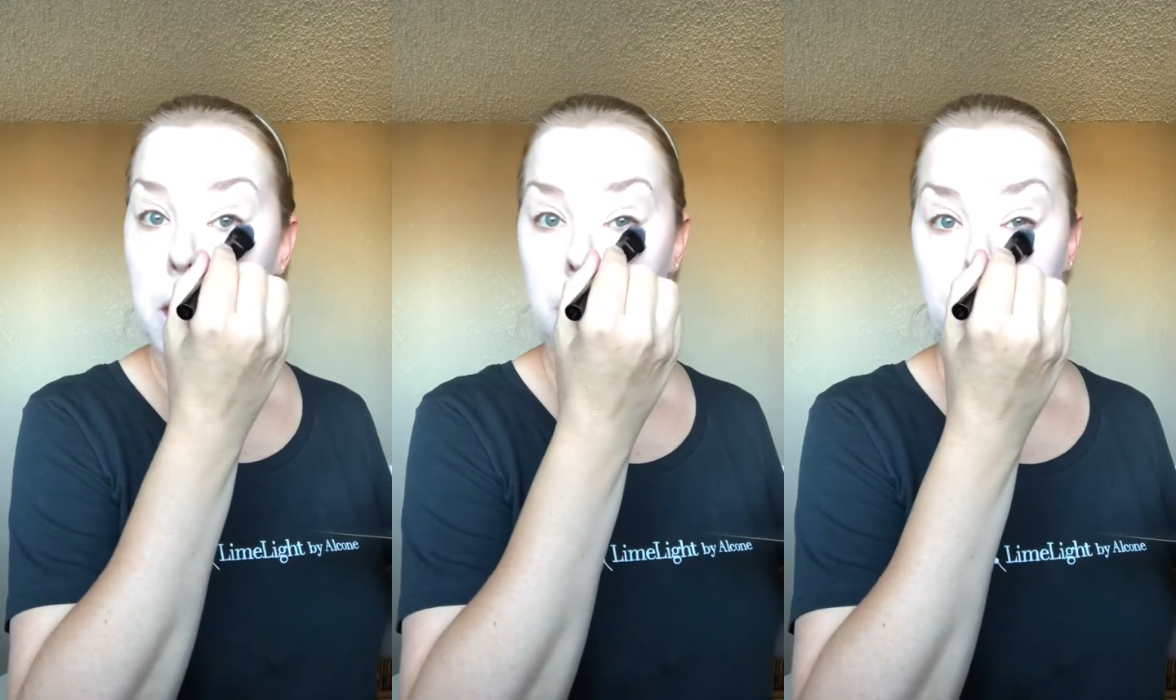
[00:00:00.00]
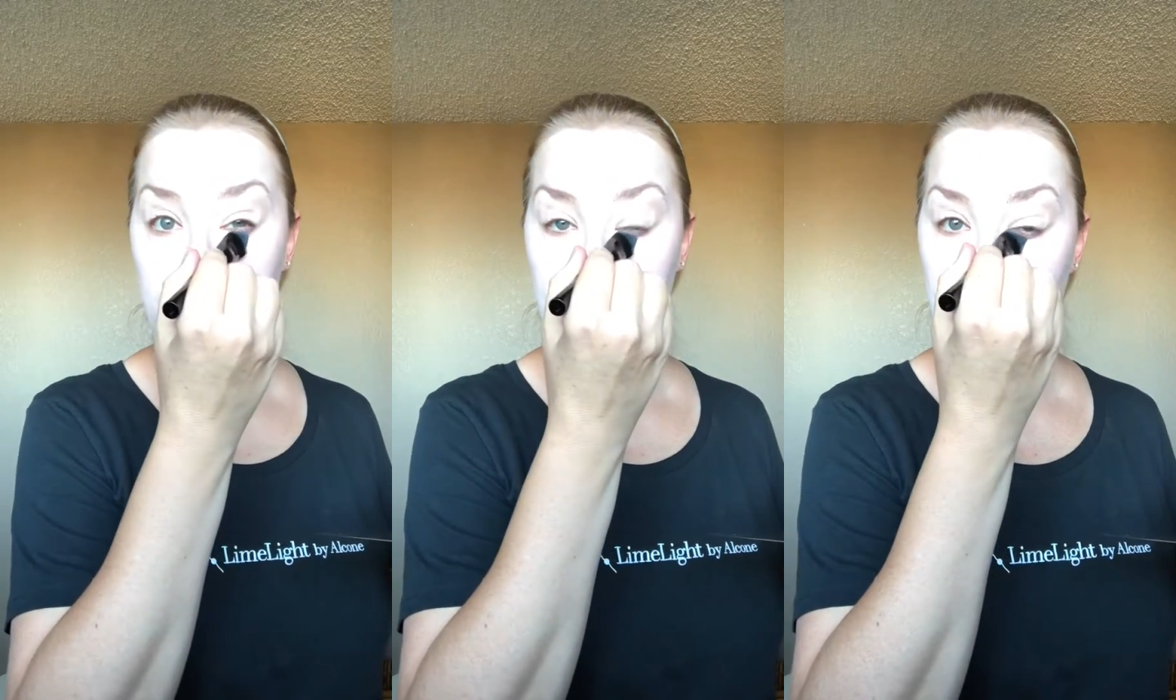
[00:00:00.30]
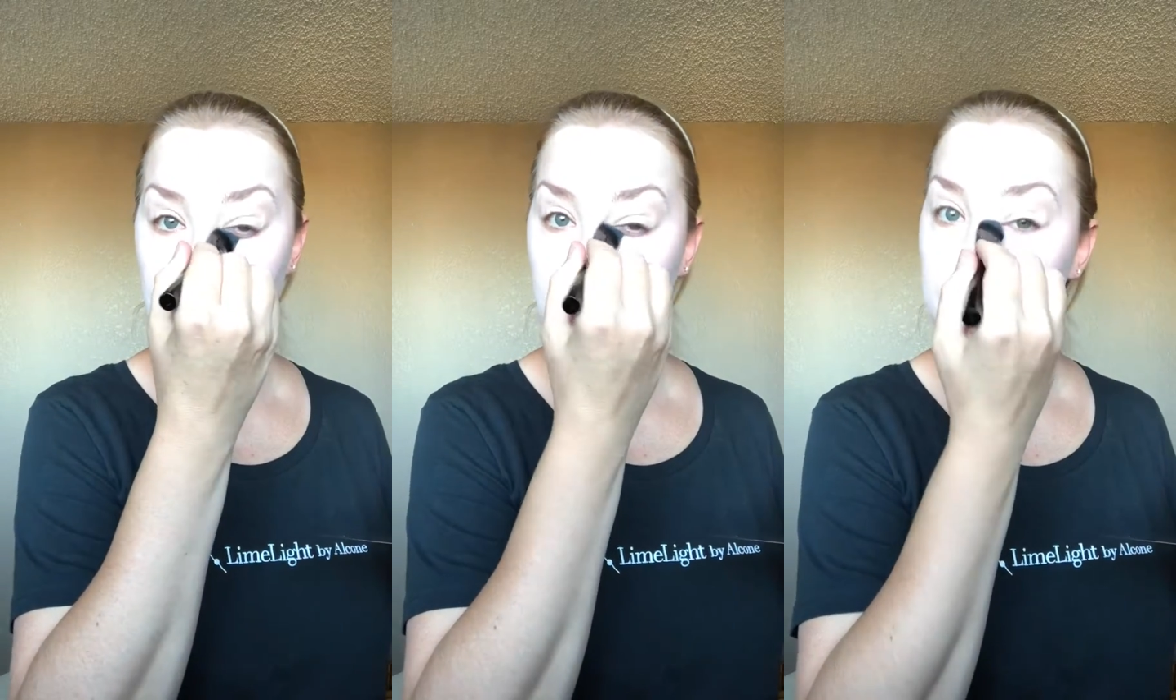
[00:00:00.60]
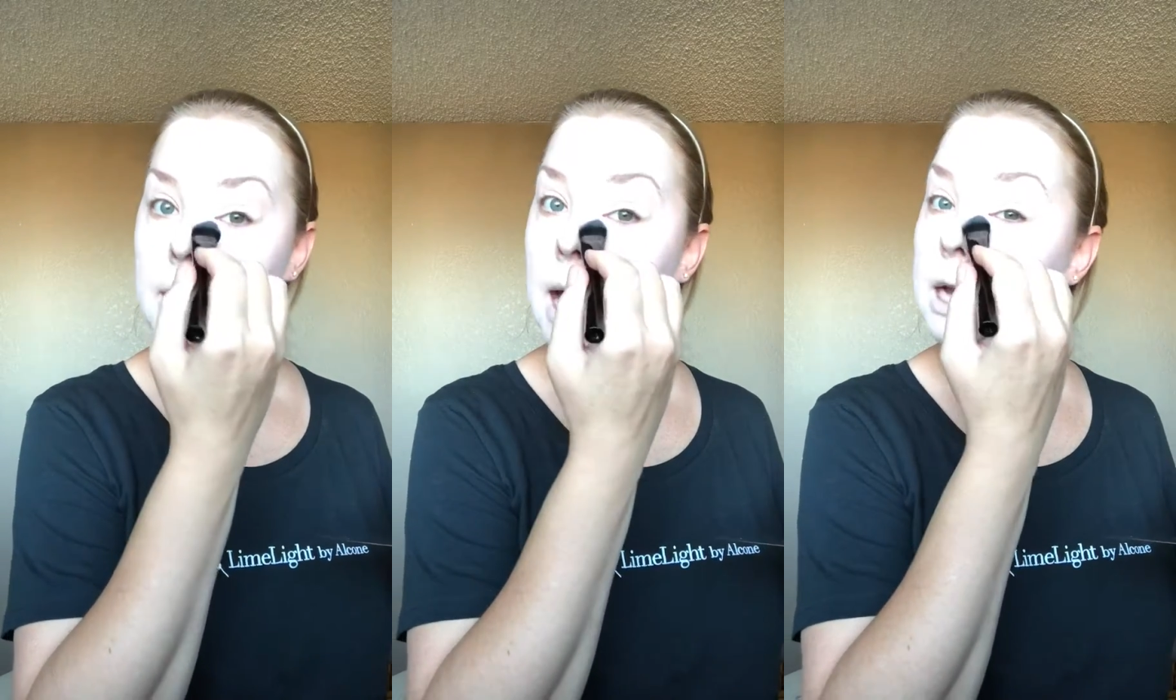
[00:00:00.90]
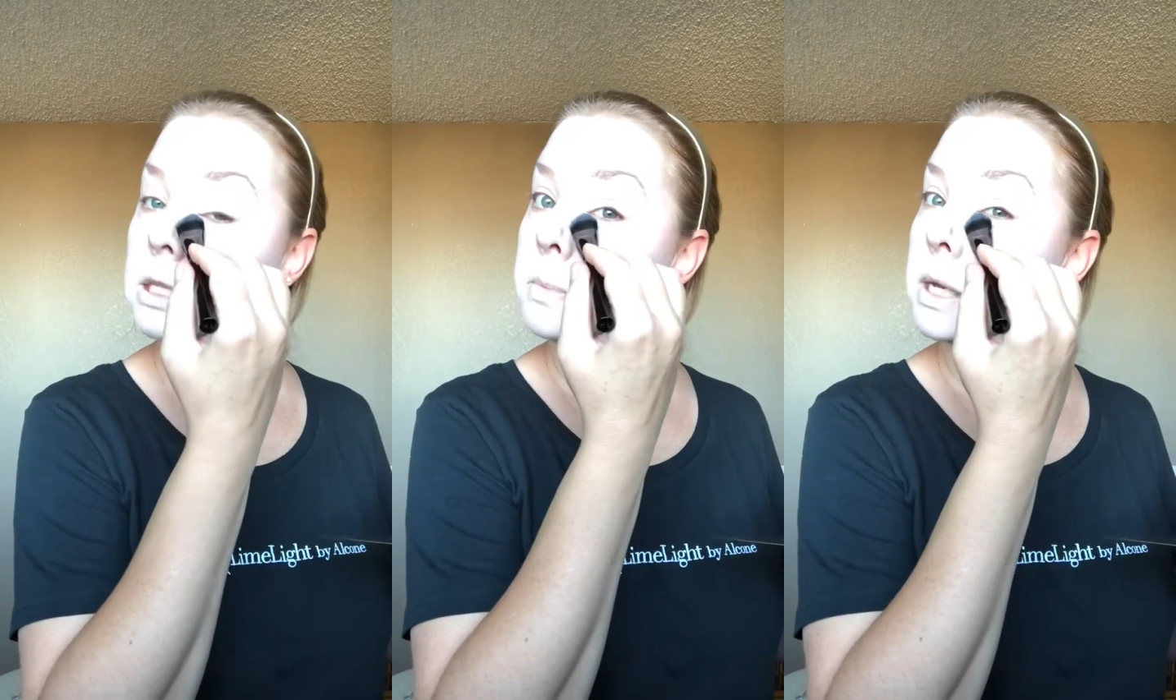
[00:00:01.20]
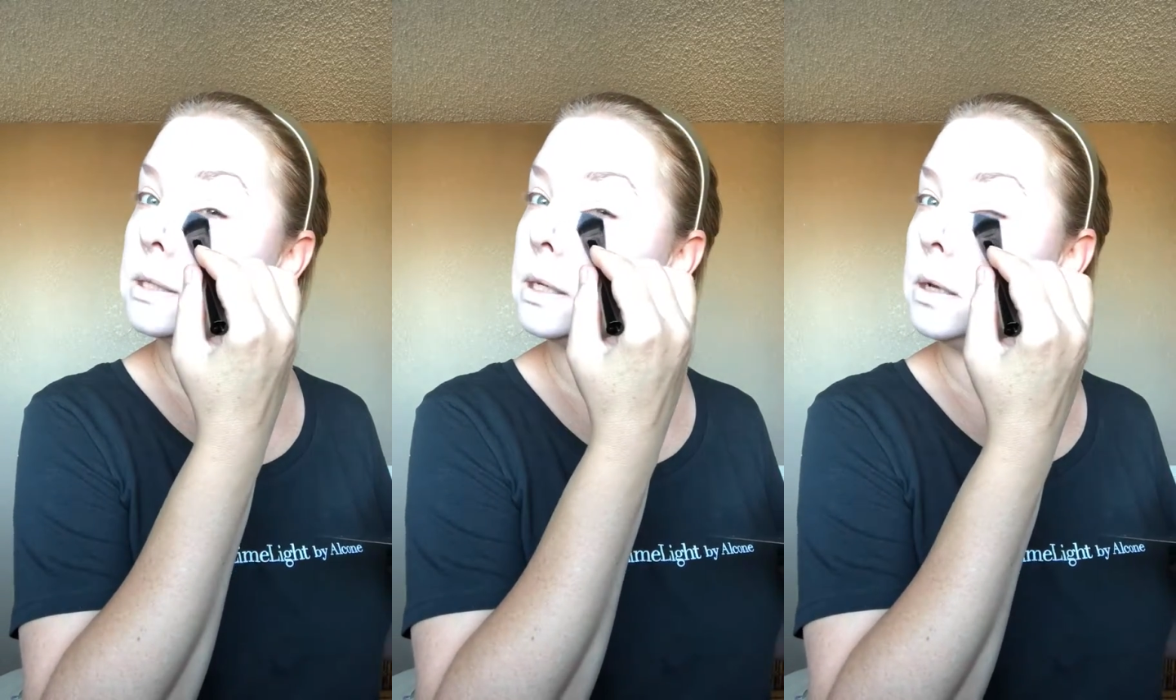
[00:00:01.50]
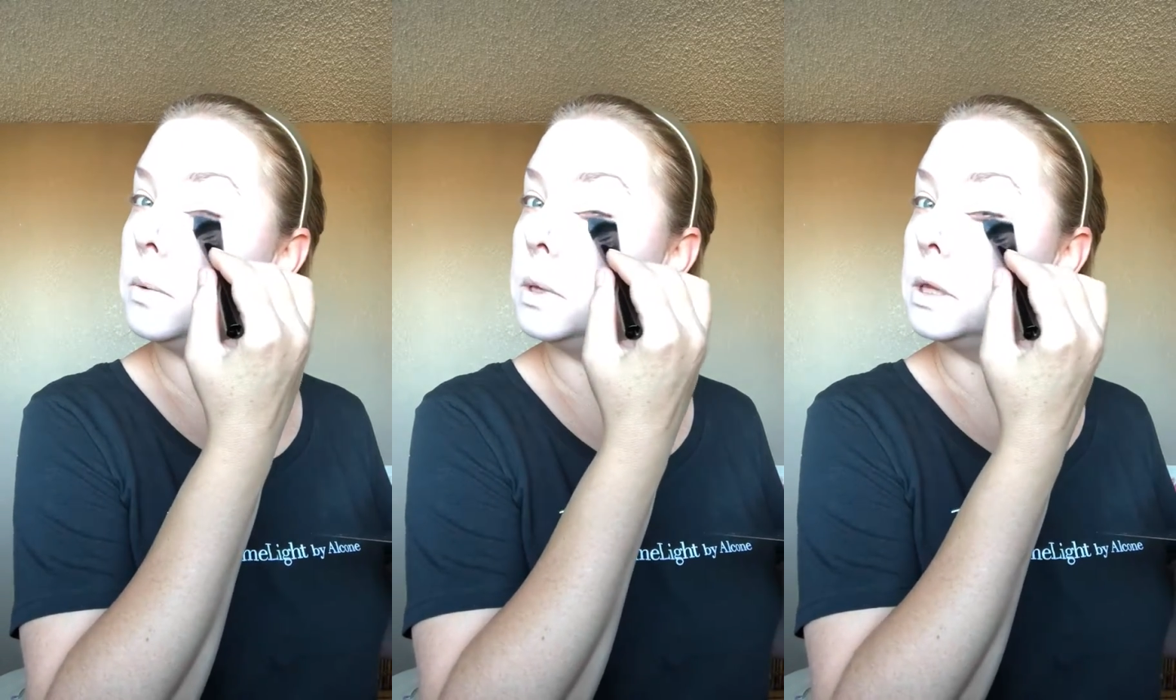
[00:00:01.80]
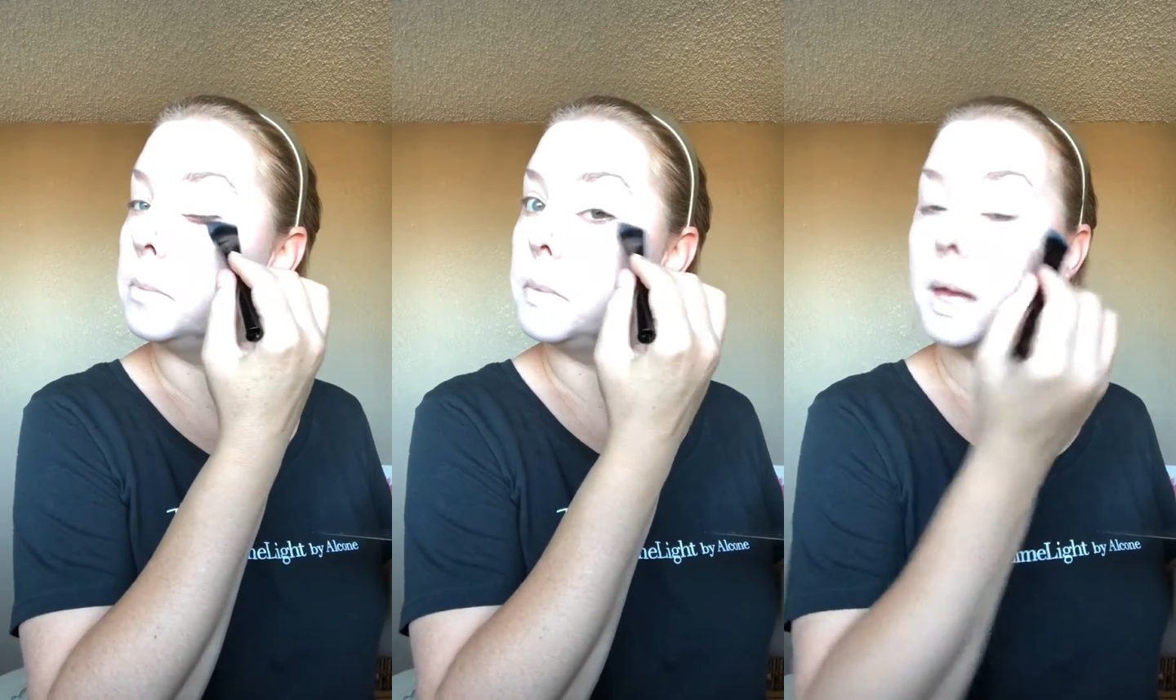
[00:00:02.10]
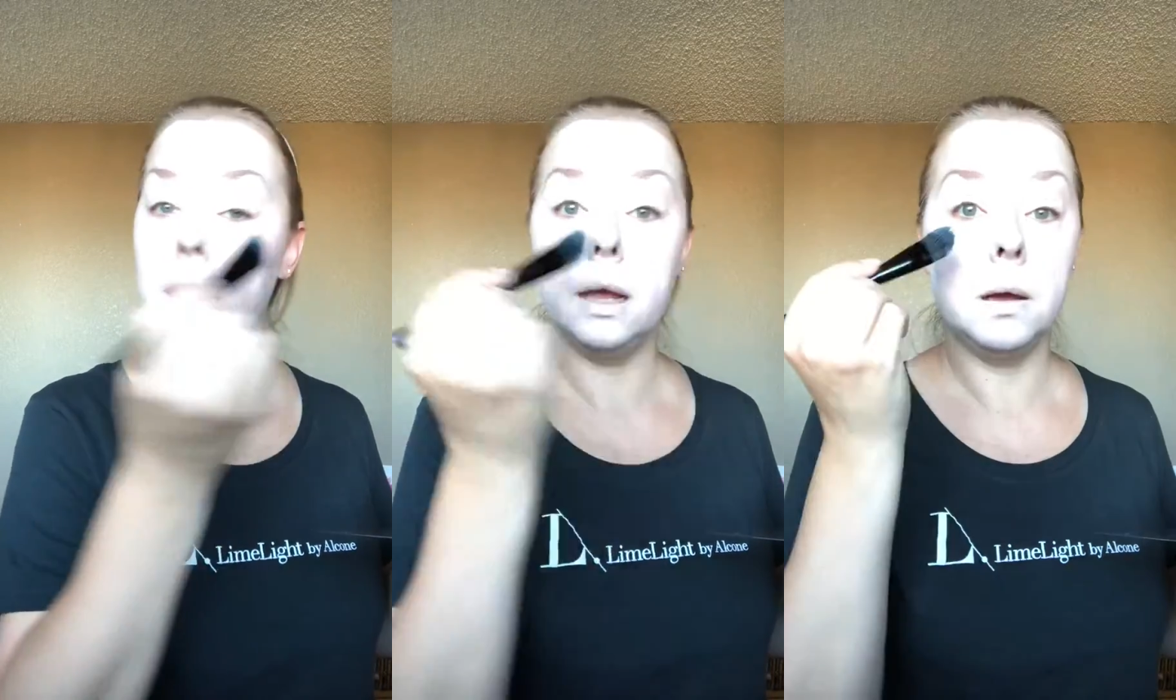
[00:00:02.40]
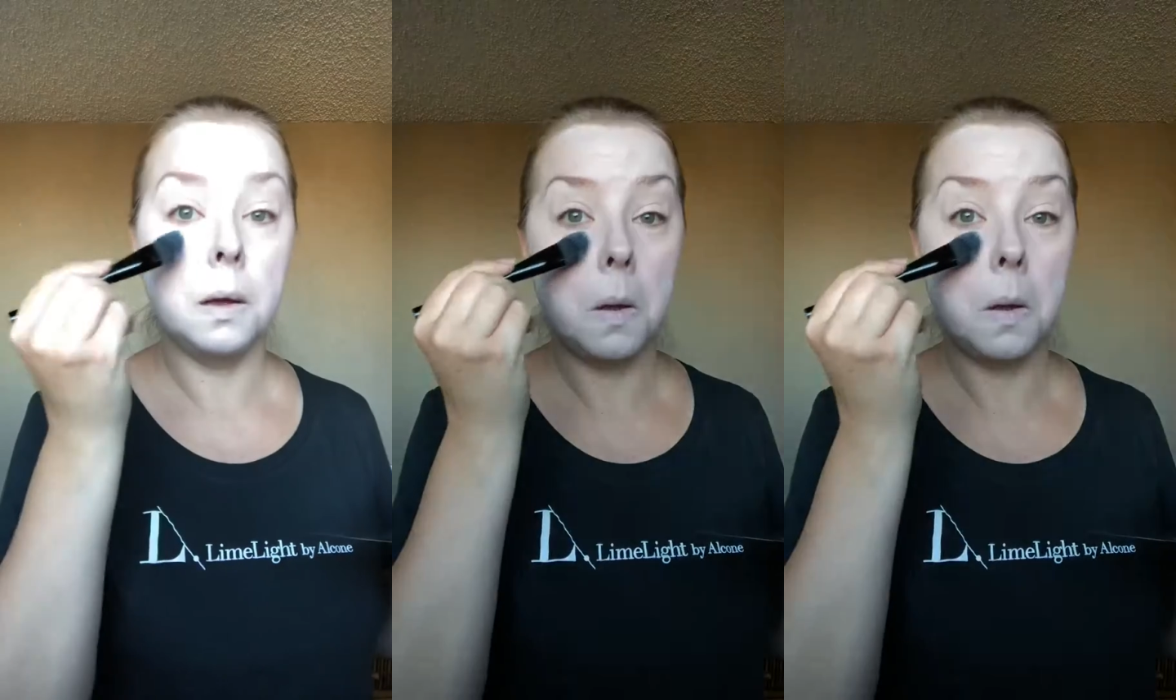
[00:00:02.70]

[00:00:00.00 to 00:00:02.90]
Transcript: And I'm going to get under the eyes because I don't want them pink.